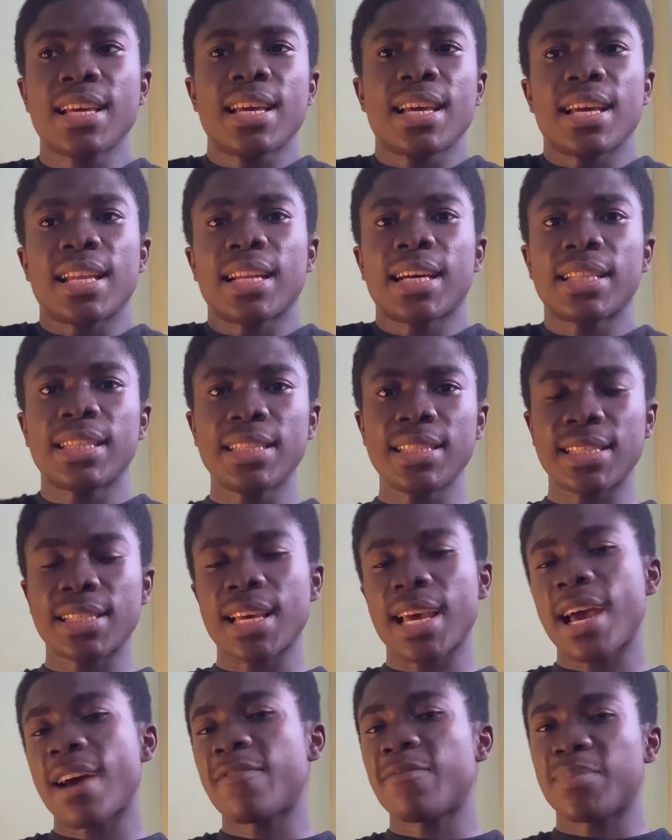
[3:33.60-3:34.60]
and at least I
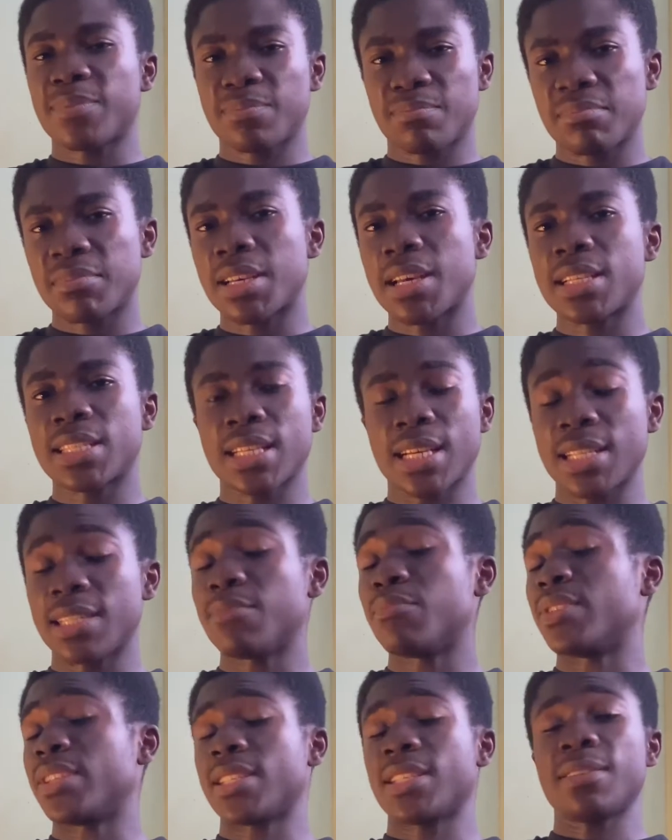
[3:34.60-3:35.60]
have a
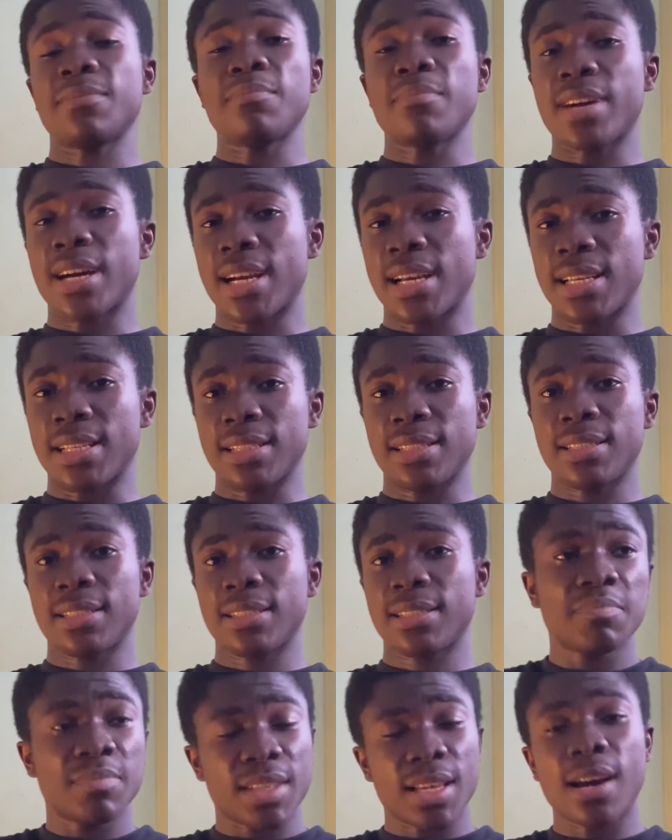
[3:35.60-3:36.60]
charging brick in mine.
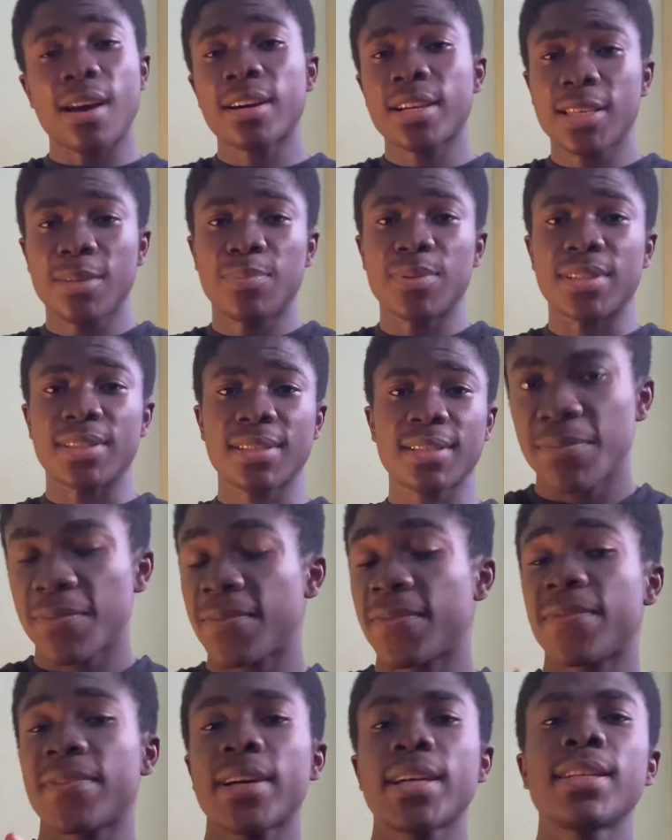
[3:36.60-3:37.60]
I'll keep it.
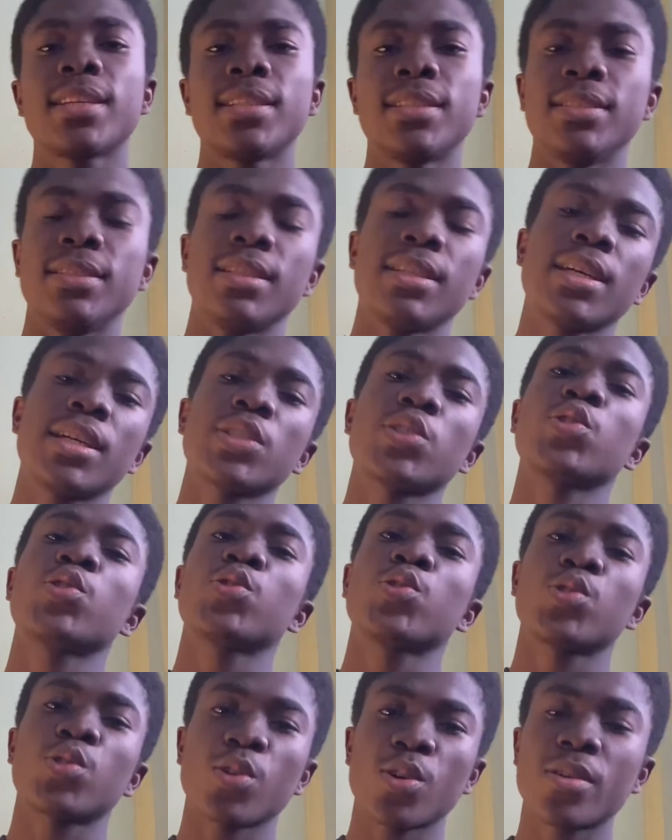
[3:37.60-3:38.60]
Finally, let's
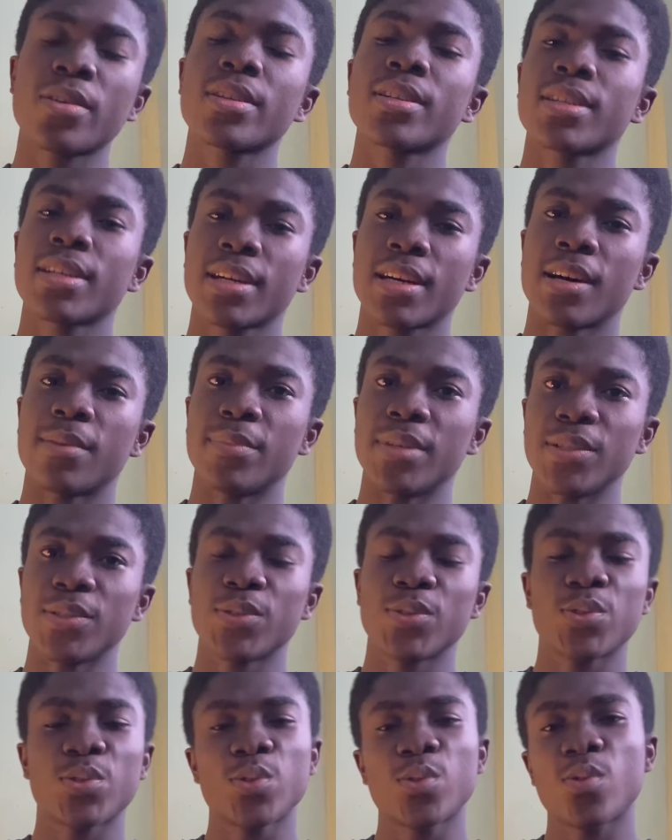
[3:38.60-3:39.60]
talk cameras.
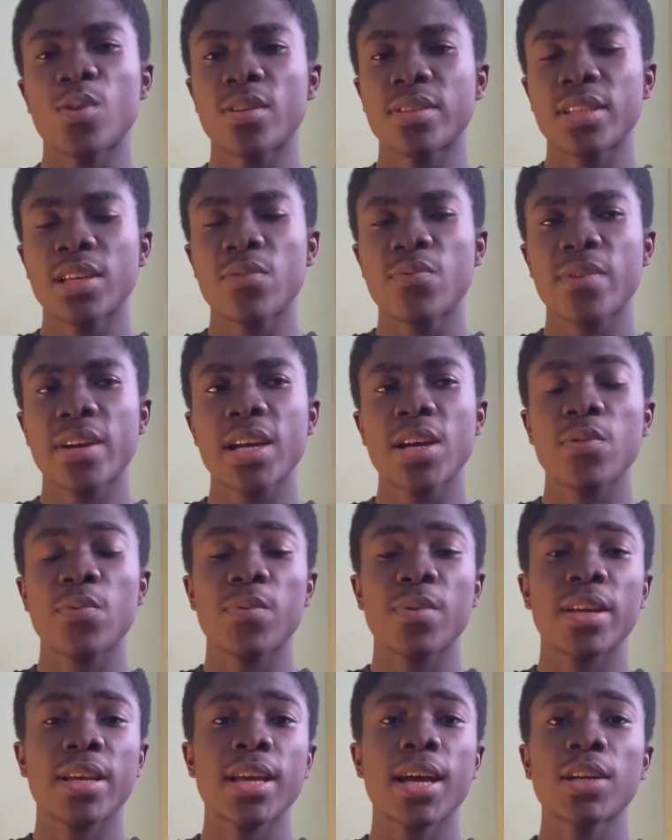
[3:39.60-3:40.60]
So on the rear,
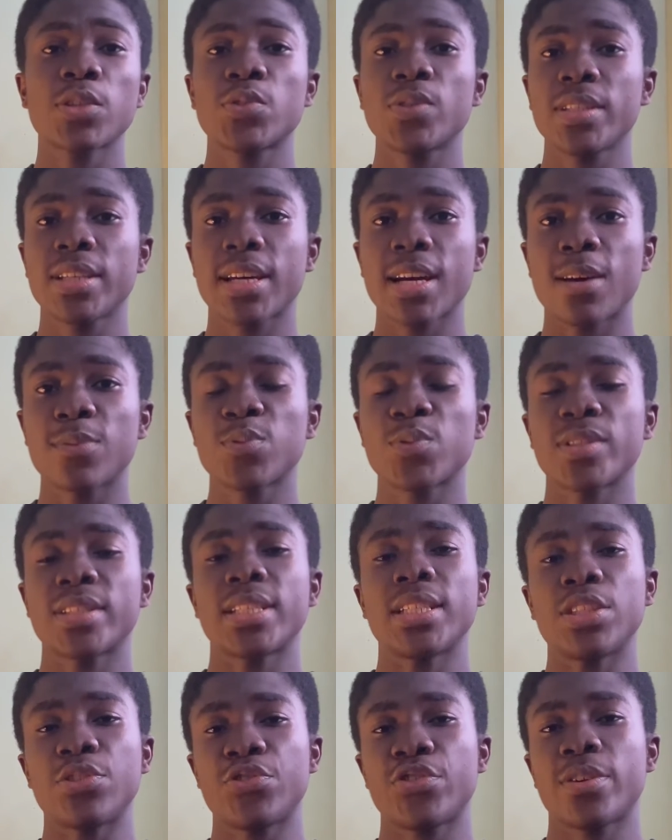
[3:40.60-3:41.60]
it actually comes with
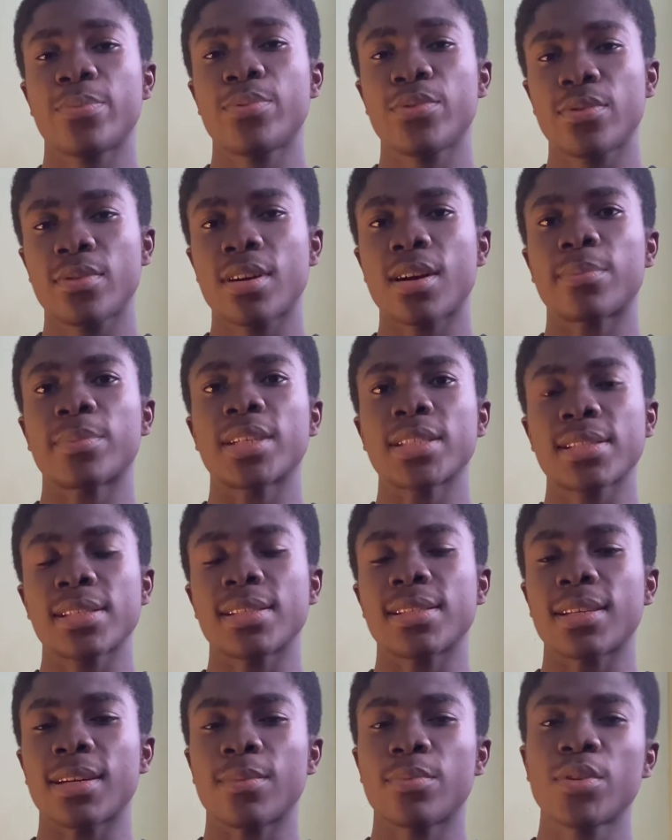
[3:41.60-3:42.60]
a triple camera
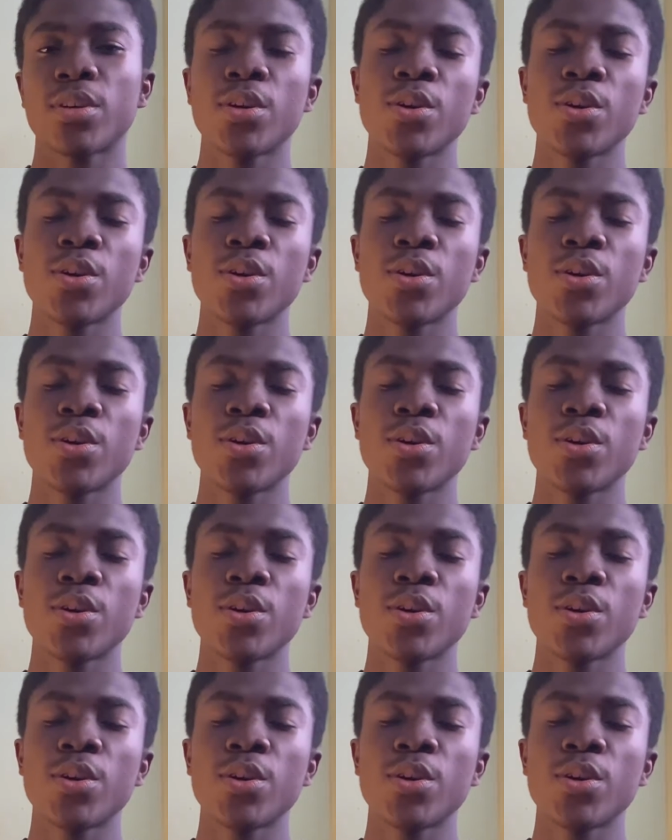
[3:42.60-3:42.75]
setup.